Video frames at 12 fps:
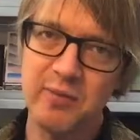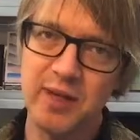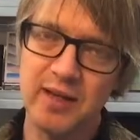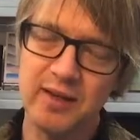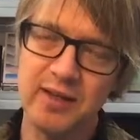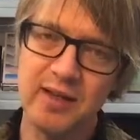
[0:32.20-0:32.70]

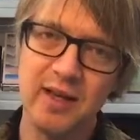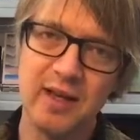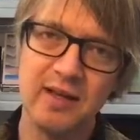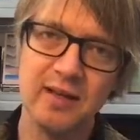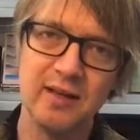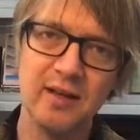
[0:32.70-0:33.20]
Blandy,
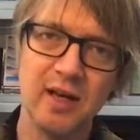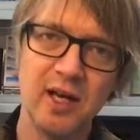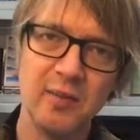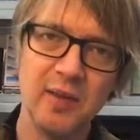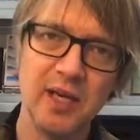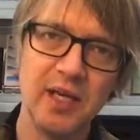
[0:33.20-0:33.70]
and
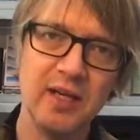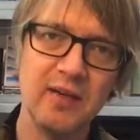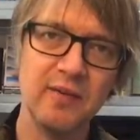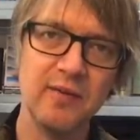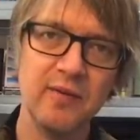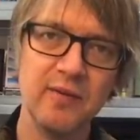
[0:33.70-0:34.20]
I'm a
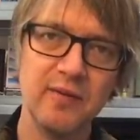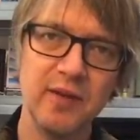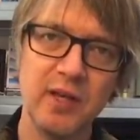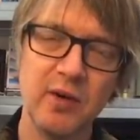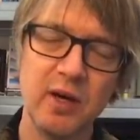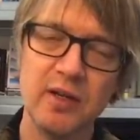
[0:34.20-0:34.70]

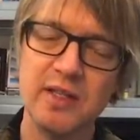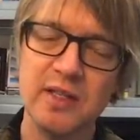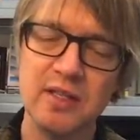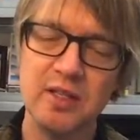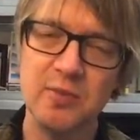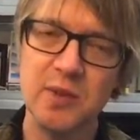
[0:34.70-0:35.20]
video artist
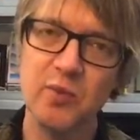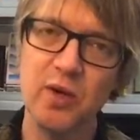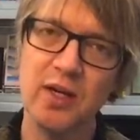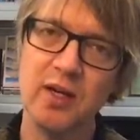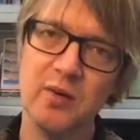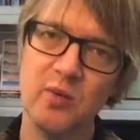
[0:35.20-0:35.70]
who's been
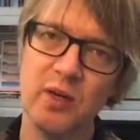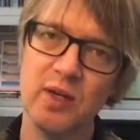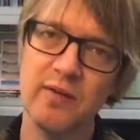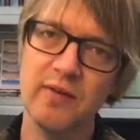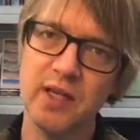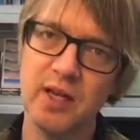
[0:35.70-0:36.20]
working
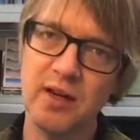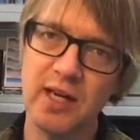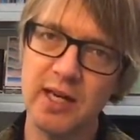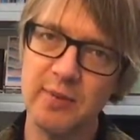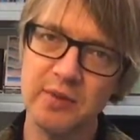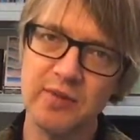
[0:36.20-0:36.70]
with video
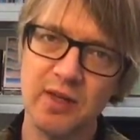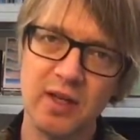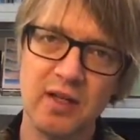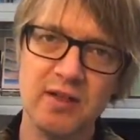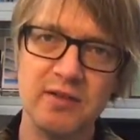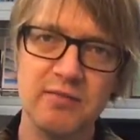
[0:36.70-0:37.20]
games for the
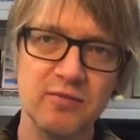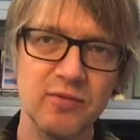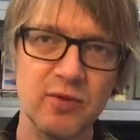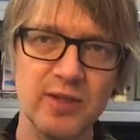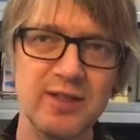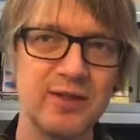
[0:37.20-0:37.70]
last
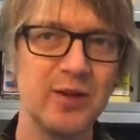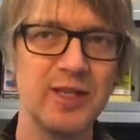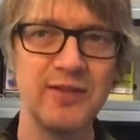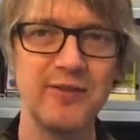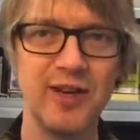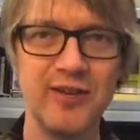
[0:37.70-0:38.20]

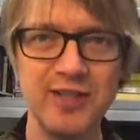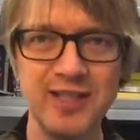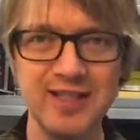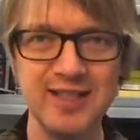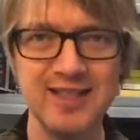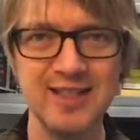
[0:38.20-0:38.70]
25
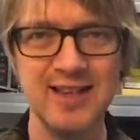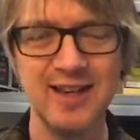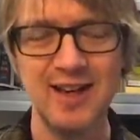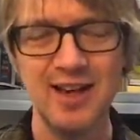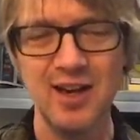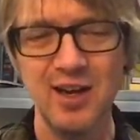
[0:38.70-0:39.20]
years,
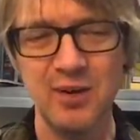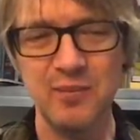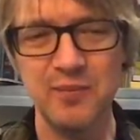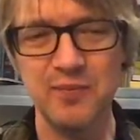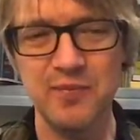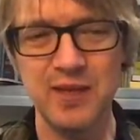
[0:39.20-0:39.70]

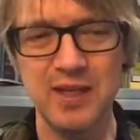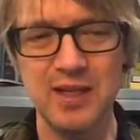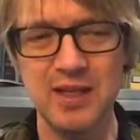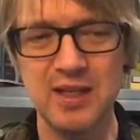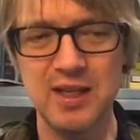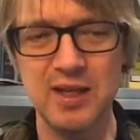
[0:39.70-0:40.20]

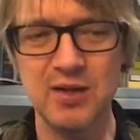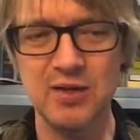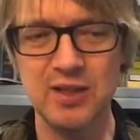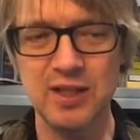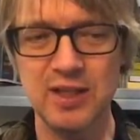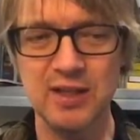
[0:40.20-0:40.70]

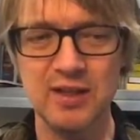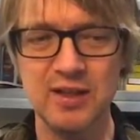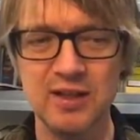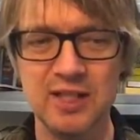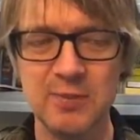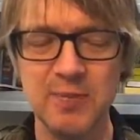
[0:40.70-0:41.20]
using the
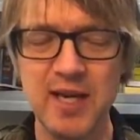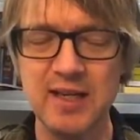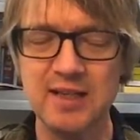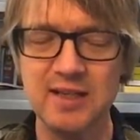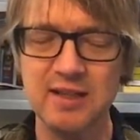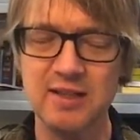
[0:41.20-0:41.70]

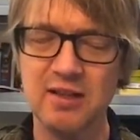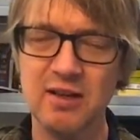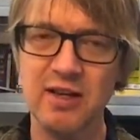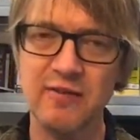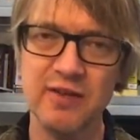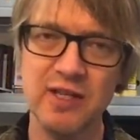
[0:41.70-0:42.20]
space
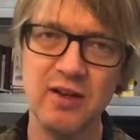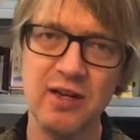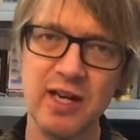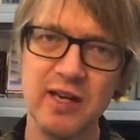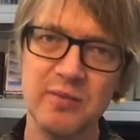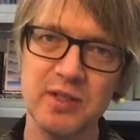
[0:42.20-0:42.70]
inside video
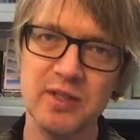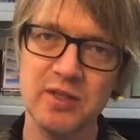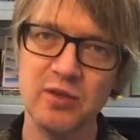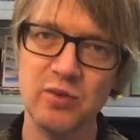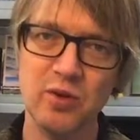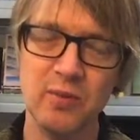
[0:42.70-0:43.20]
games to
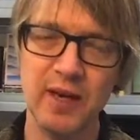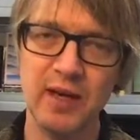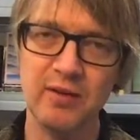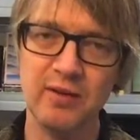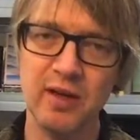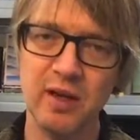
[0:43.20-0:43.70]
talk
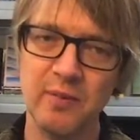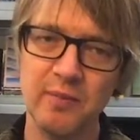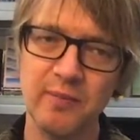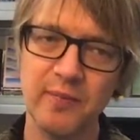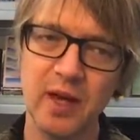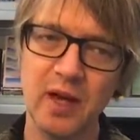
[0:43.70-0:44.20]
about
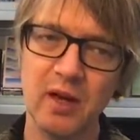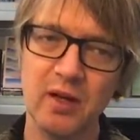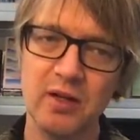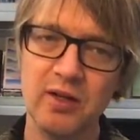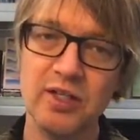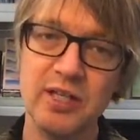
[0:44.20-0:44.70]
our
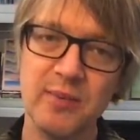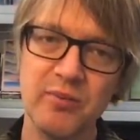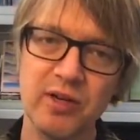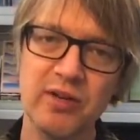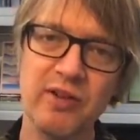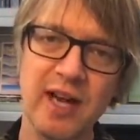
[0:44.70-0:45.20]

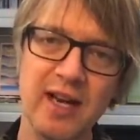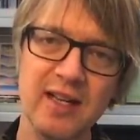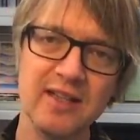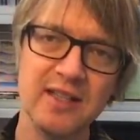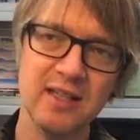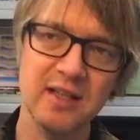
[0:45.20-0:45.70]
contemporary reality.